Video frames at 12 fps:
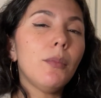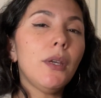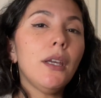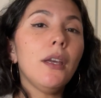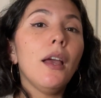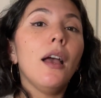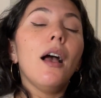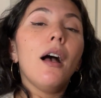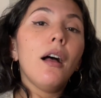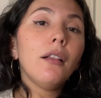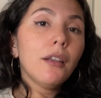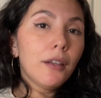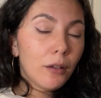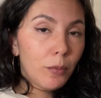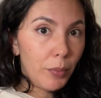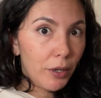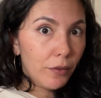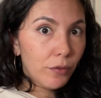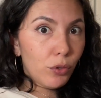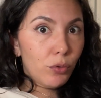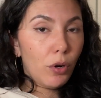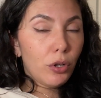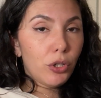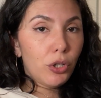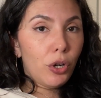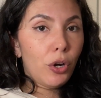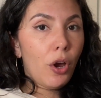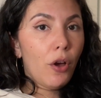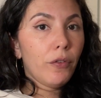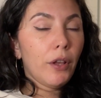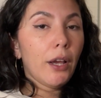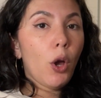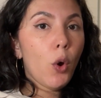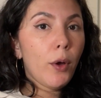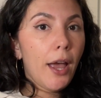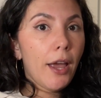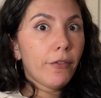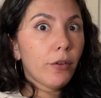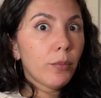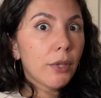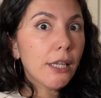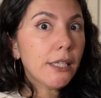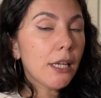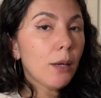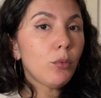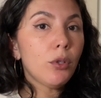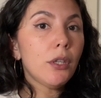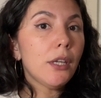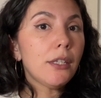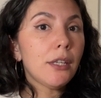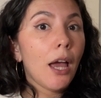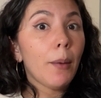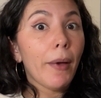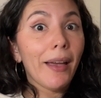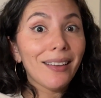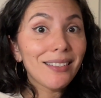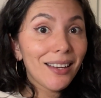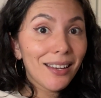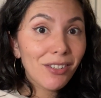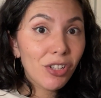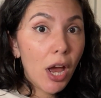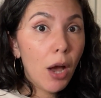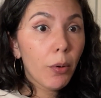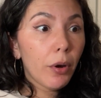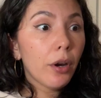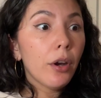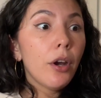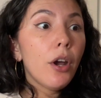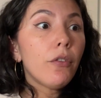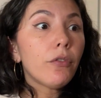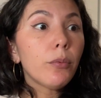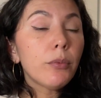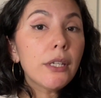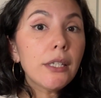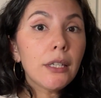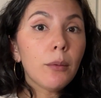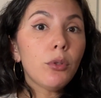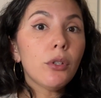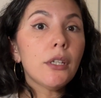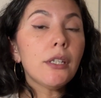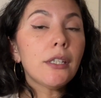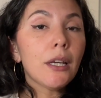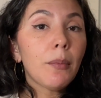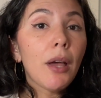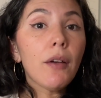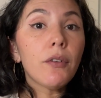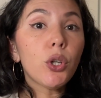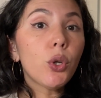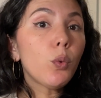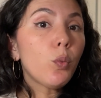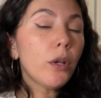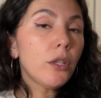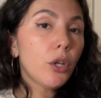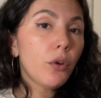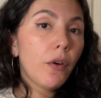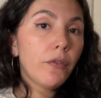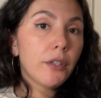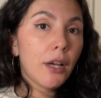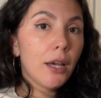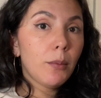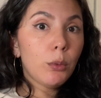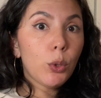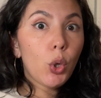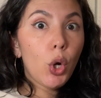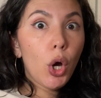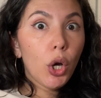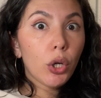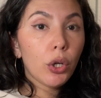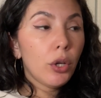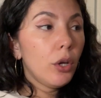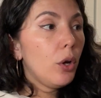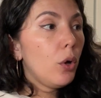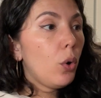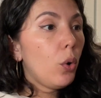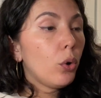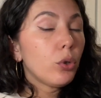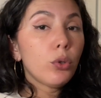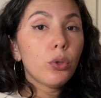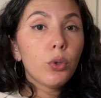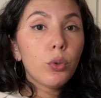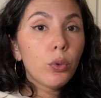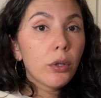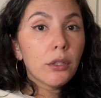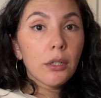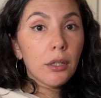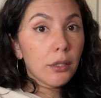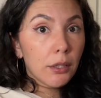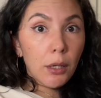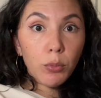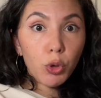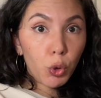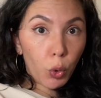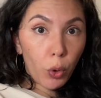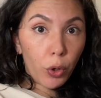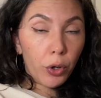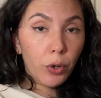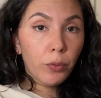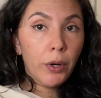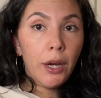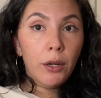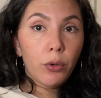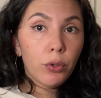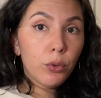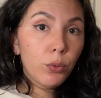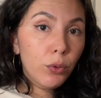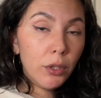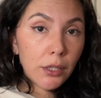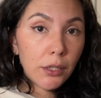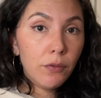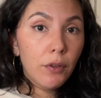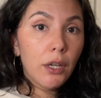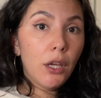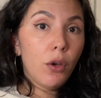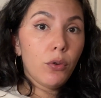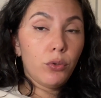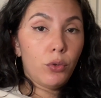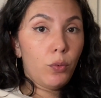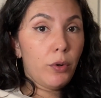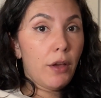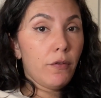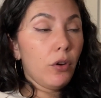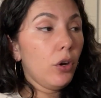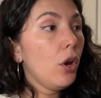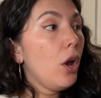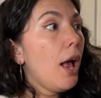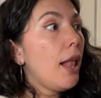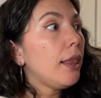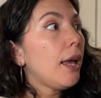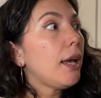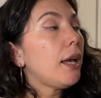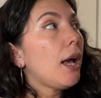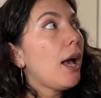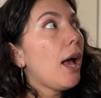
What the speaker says: me a little bit of structure of like, okay, from this time to this time, I can take a shower. From this time to this time, I have a good window of time to cook or to do some chore, right? Or do this videos or whatever. Like,